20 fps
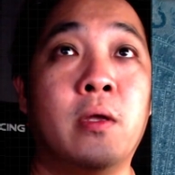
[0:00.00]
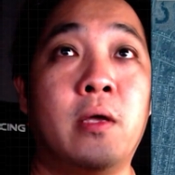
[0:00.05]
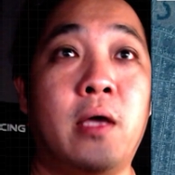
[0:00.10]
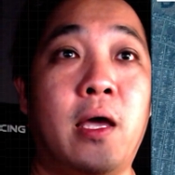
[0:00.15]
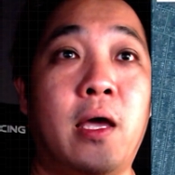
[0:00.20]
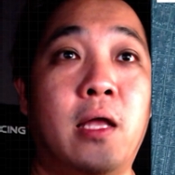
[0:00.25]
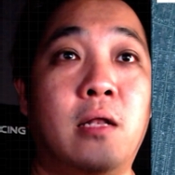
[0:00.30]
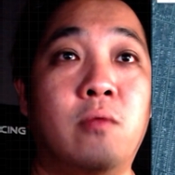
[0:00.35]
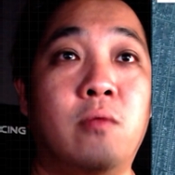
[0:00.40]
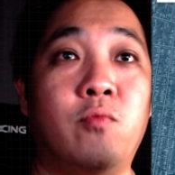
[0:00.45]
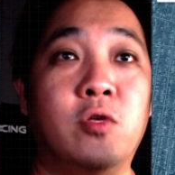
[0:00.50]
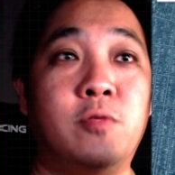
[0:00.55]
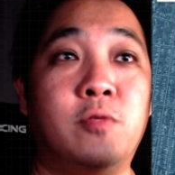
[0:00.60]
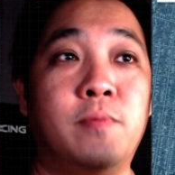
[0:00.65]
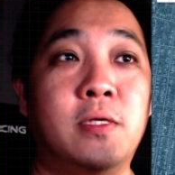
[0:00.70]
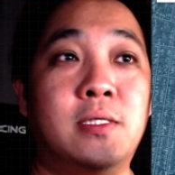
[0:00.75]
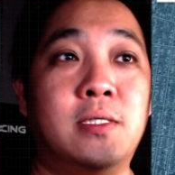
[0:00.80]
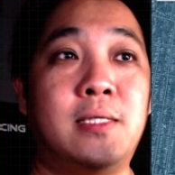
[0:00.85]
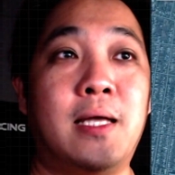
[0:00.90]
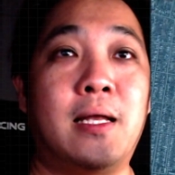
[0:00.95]
and which
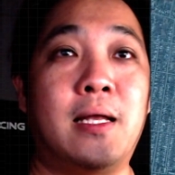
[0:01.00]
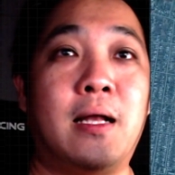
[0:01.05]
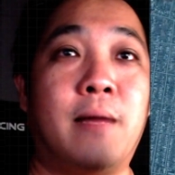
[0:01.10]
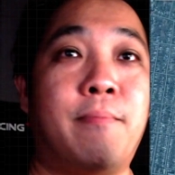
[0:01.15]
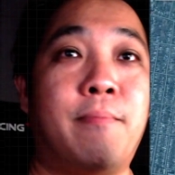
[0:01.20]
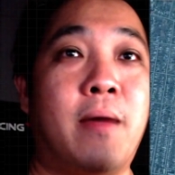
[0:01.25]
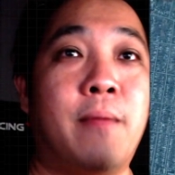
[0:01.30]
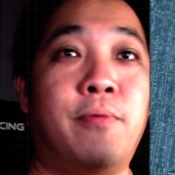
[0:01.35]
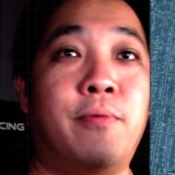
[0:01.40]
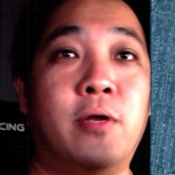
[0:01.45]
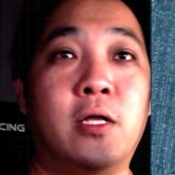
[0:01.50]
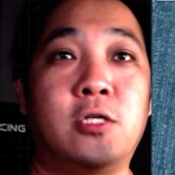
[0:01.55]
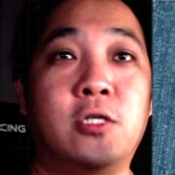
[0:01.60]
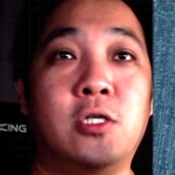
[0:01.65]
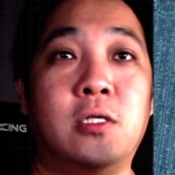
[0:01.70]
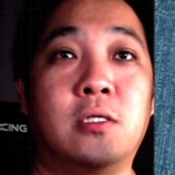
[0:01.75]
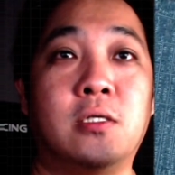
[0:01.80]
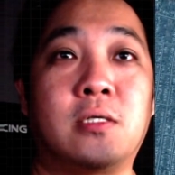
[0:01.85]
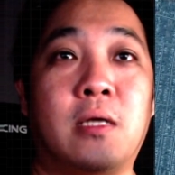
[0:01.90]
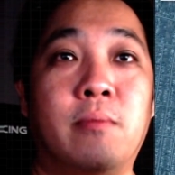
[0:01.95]
means that my
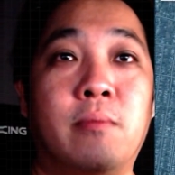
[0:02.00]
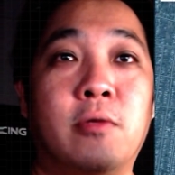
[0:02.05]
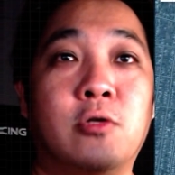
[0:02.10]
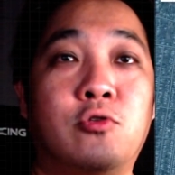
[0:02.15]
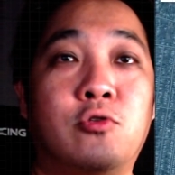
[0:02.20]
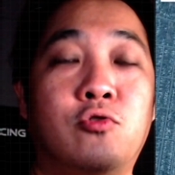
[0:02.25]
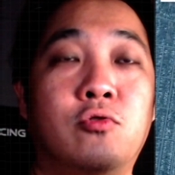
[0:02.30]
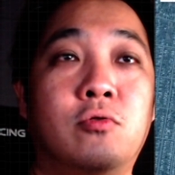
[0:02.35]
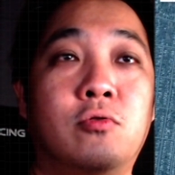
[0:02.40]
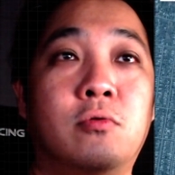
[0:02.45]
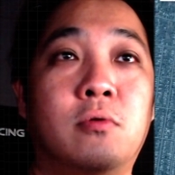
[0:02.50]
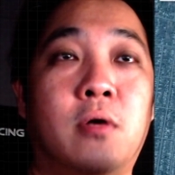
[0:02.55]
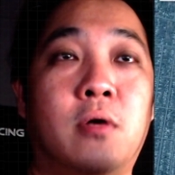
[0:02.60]
prediction is coming true,